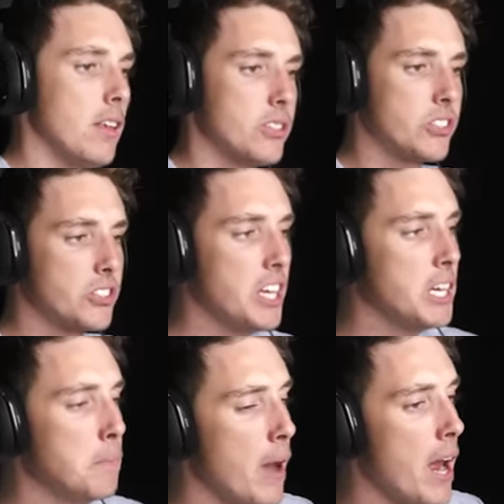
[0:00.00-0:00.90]

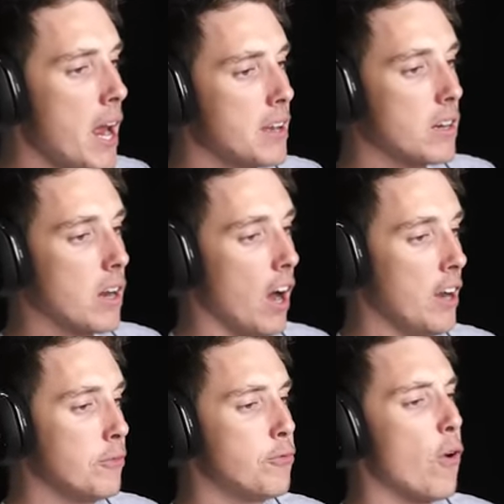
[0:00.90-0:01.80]
Stickman
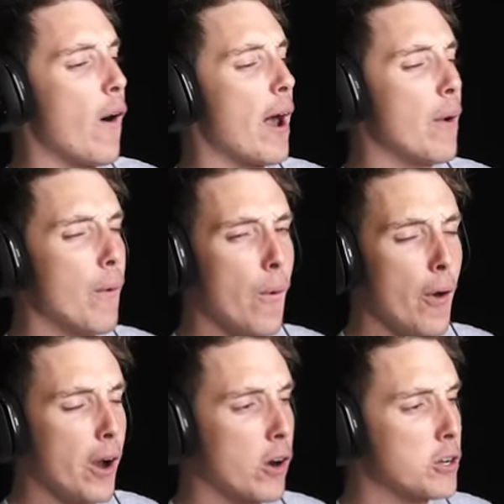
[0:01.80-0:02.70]
gunfight. All
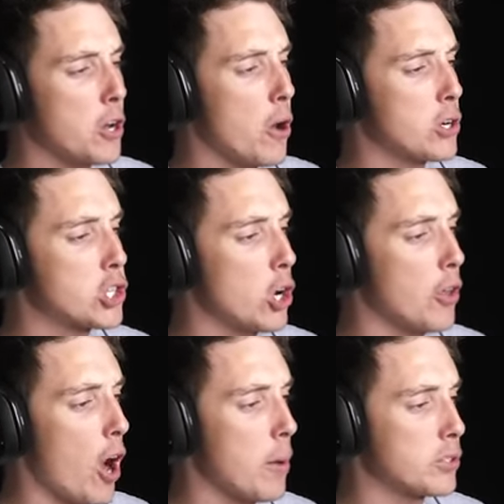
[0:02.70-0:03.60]
I gotta do is shoot
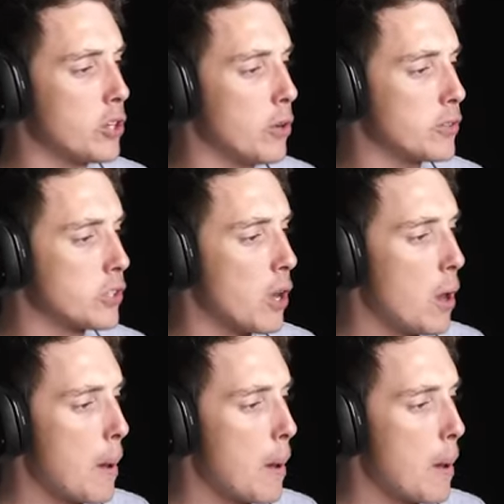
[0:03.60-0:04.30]
the homeless dudes.